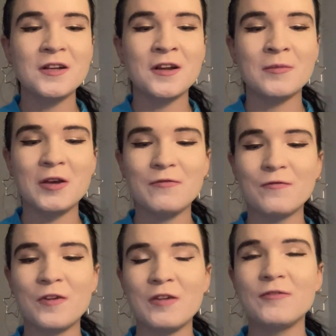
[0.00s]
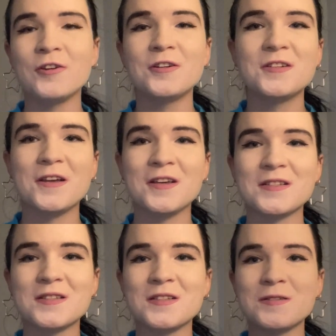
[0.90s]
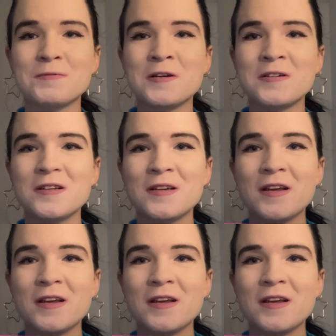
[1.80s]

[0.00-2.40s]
and my favorite is this one.